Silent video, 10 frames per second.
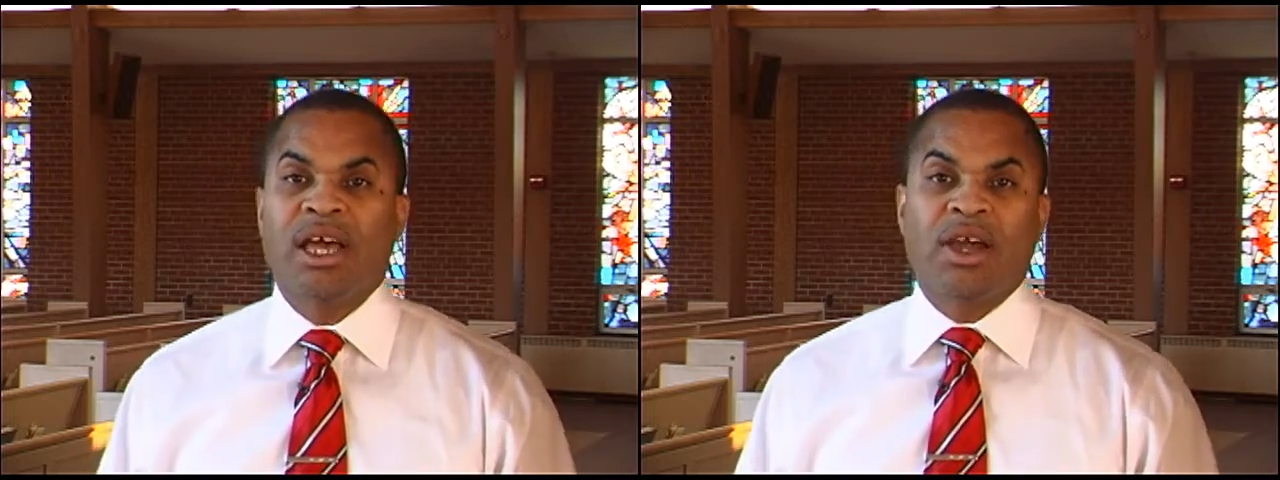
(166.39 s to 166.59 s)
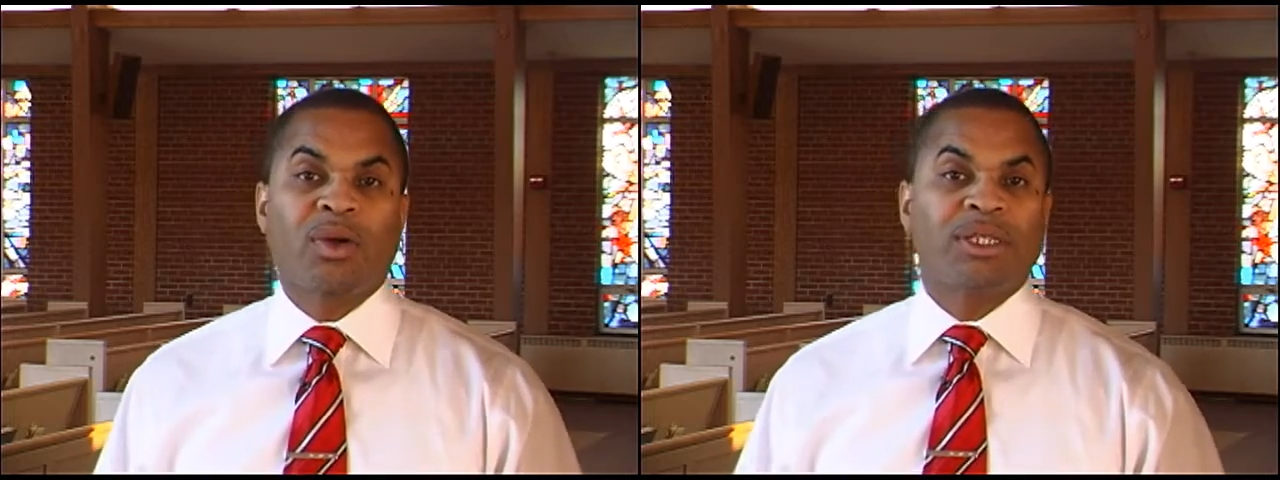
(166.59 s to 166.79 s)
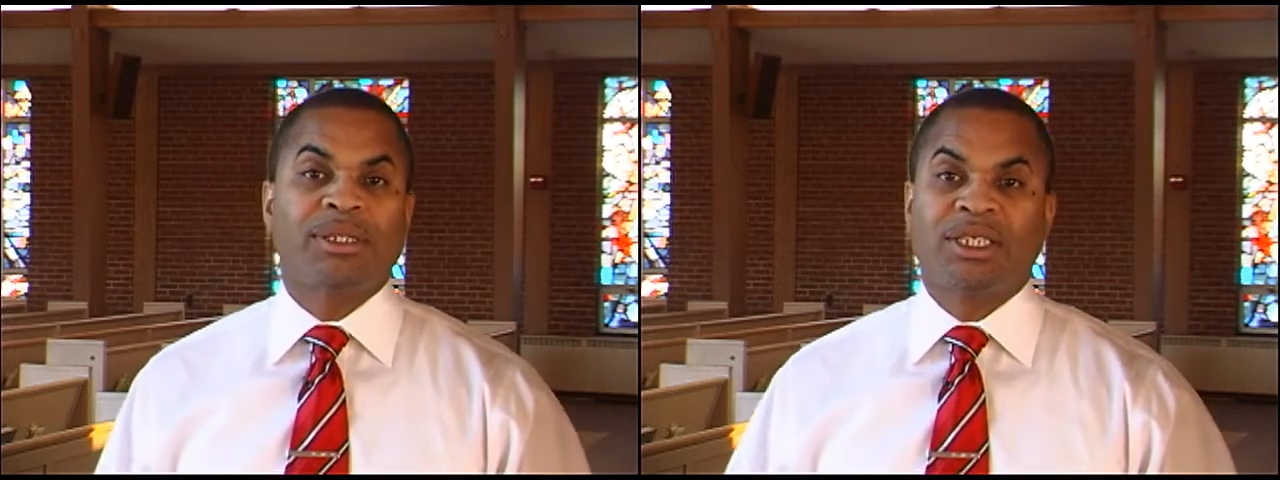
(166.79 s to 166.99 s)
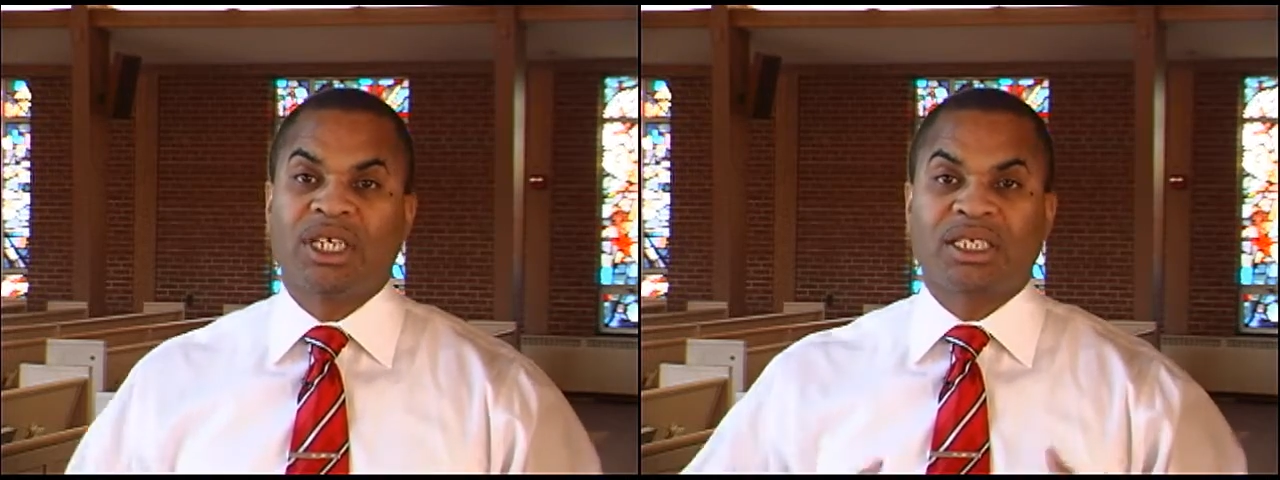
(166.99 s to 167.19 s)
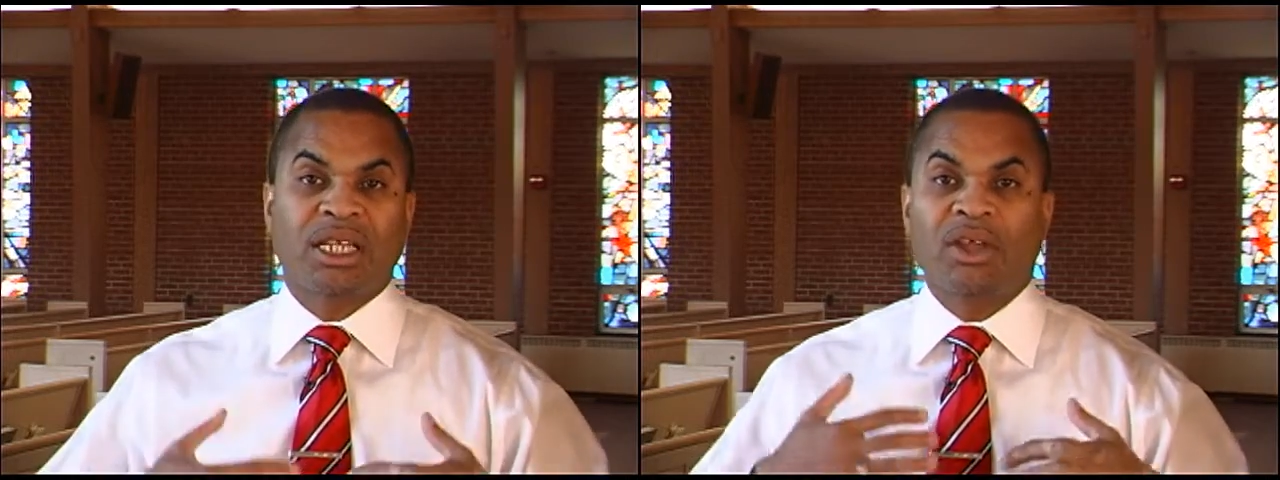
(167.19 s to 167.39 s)
Christmas is
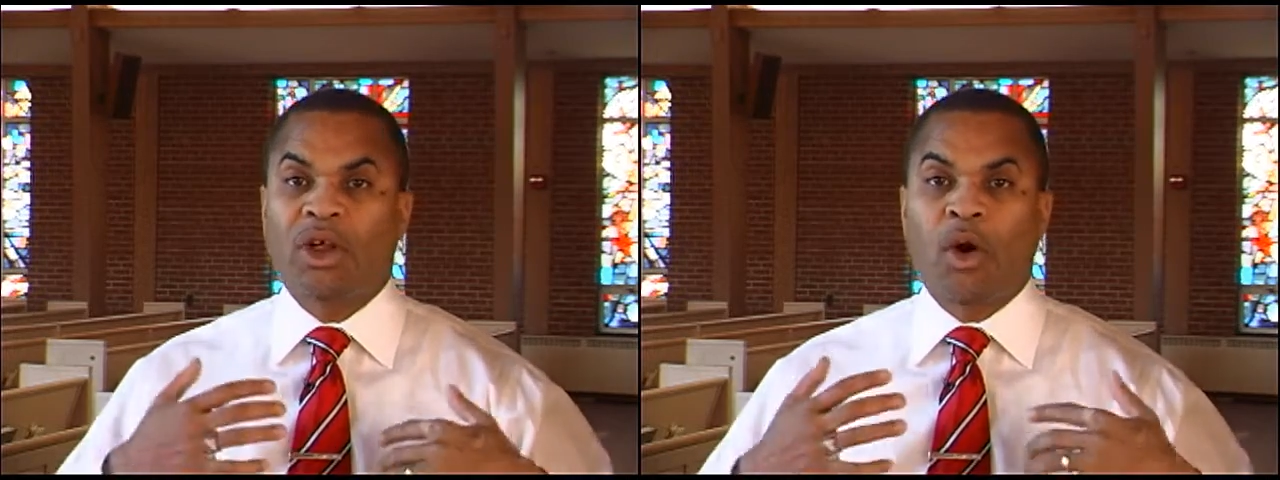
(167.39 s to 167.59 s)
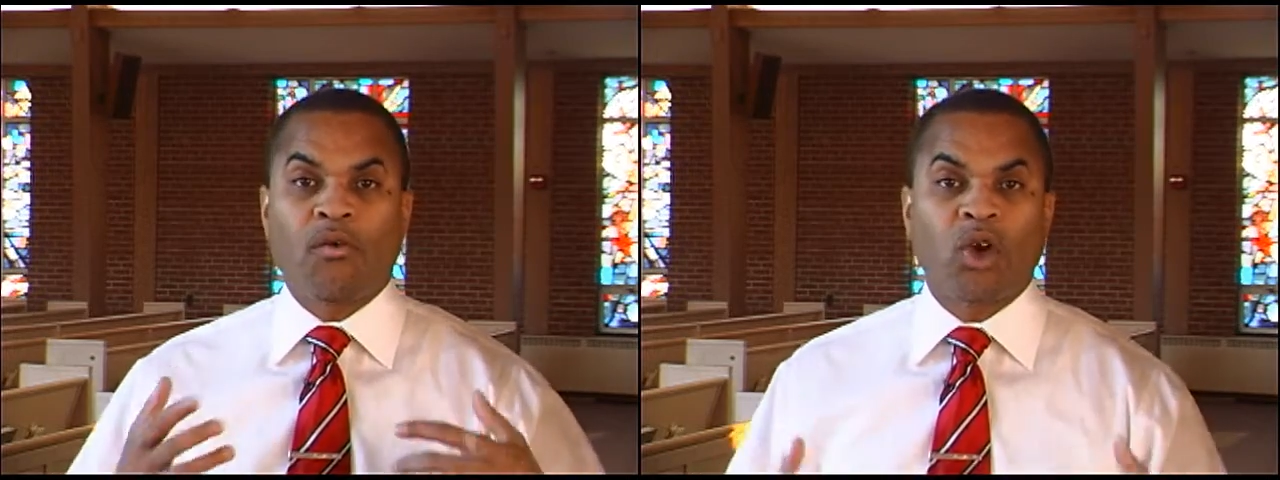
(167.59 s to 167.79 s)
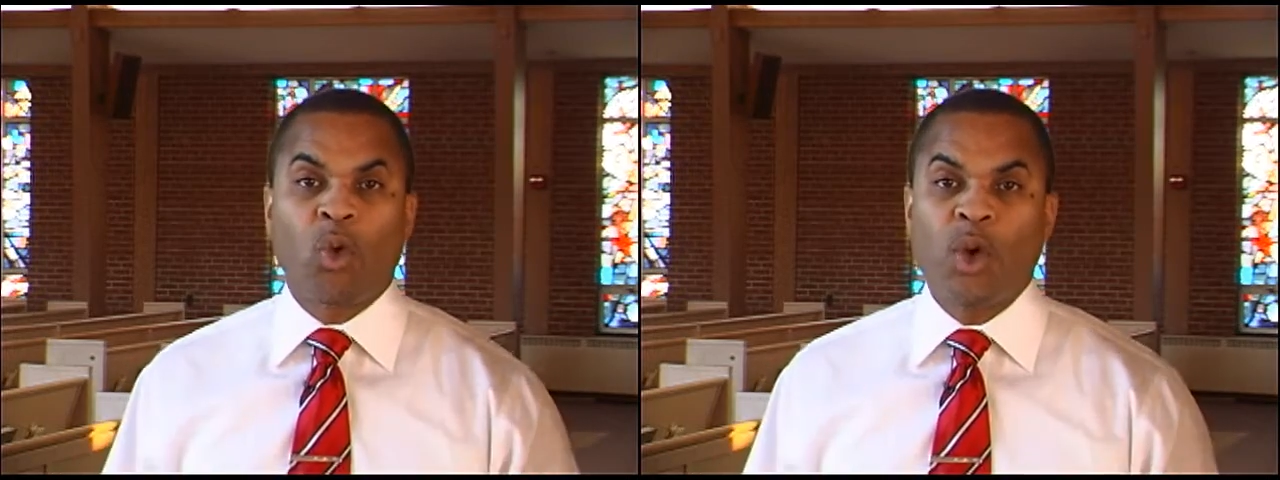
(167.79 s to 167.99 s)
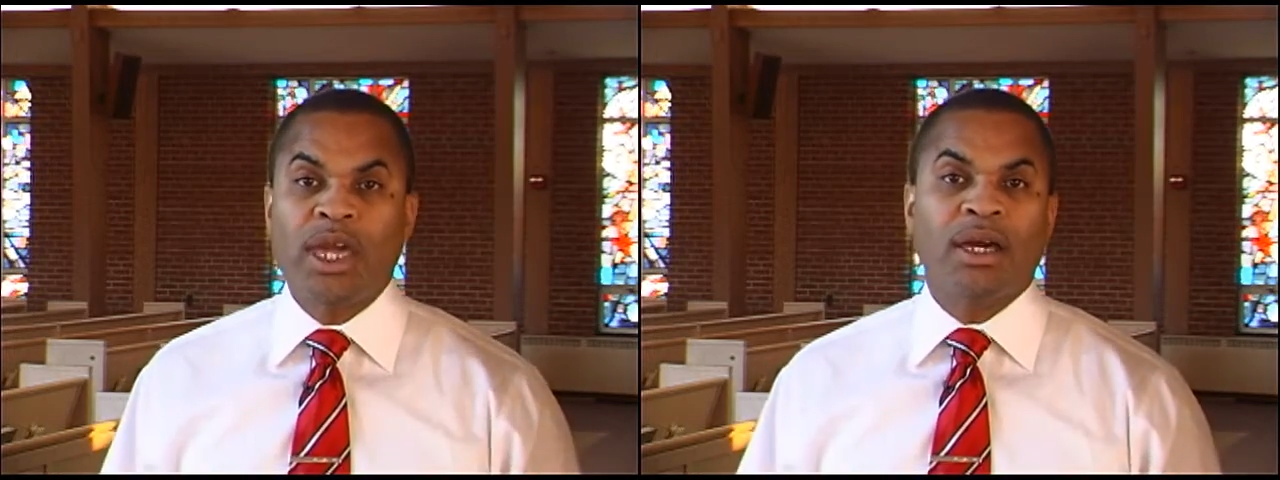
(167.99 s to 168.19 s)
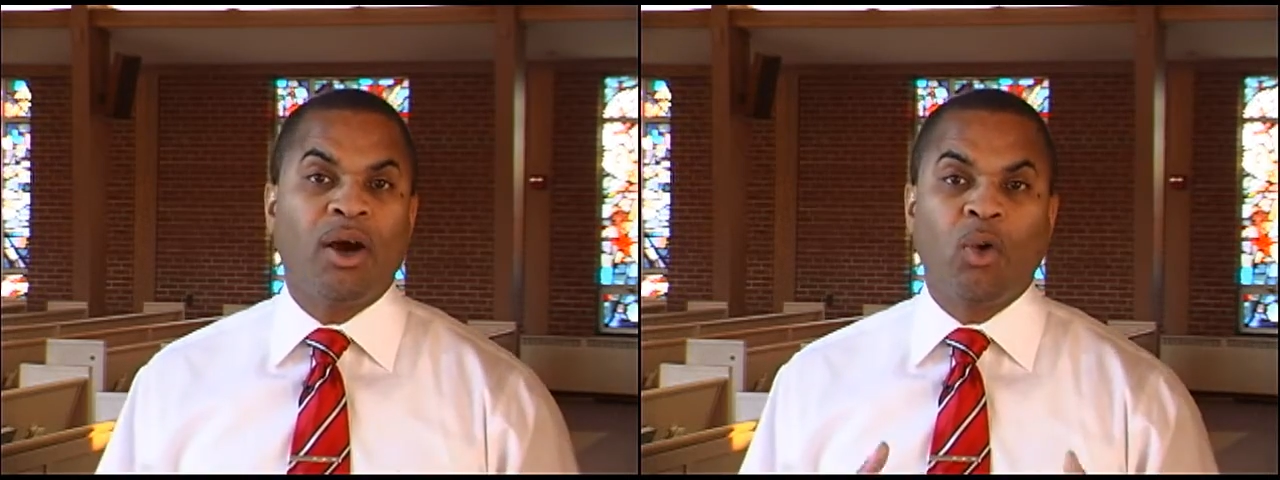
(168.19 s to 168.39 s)
just a little over a
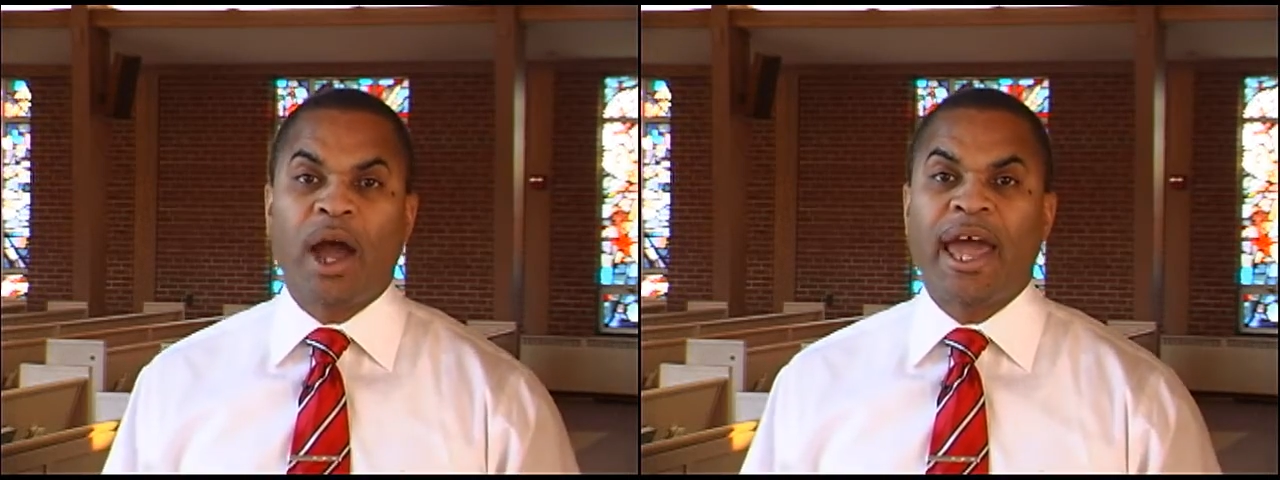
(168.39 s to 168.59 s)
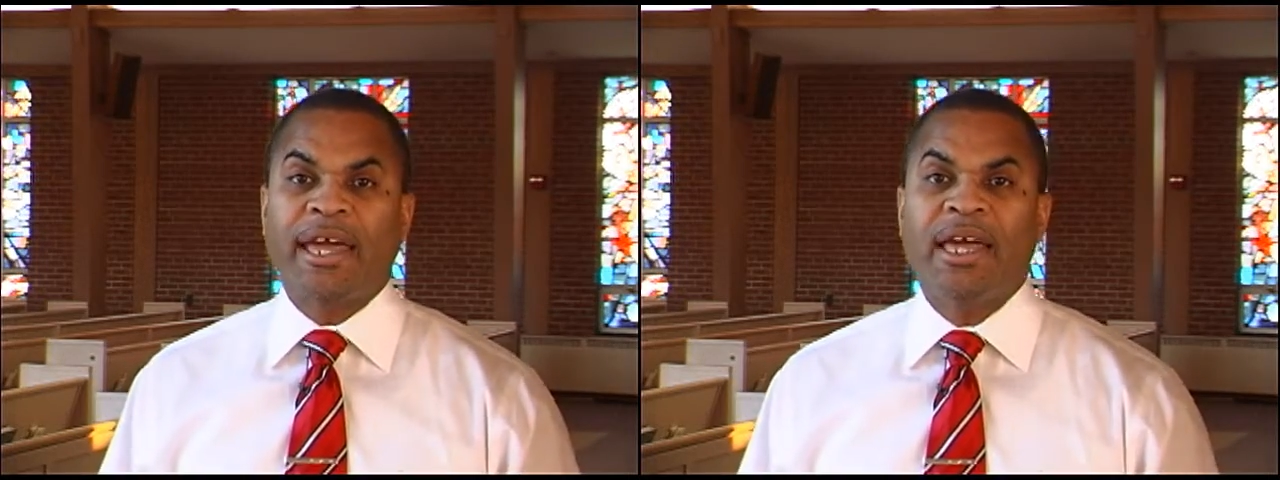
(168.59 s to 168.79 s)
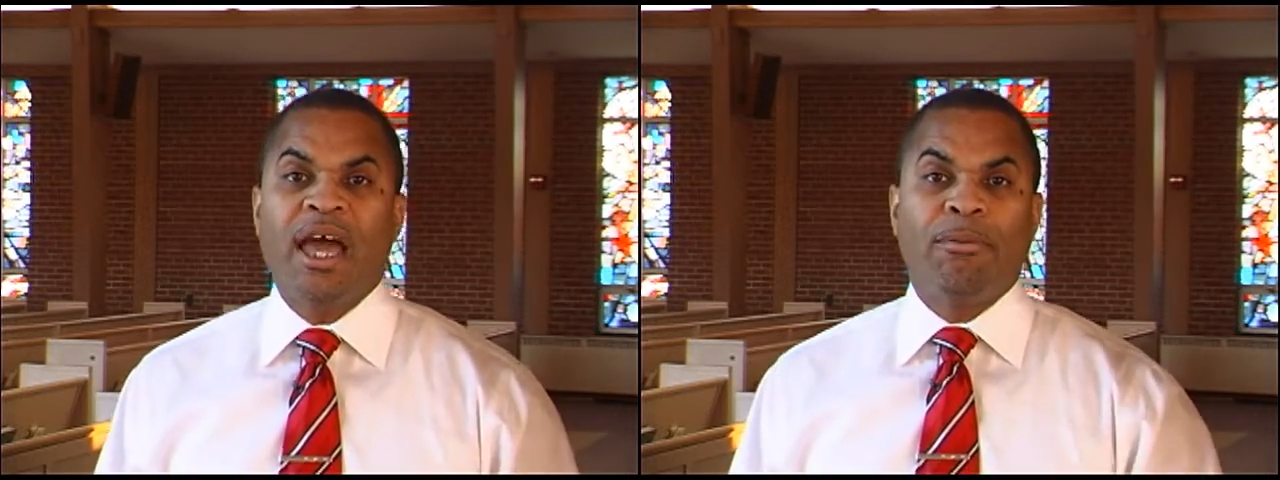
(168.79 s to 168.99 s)
week away,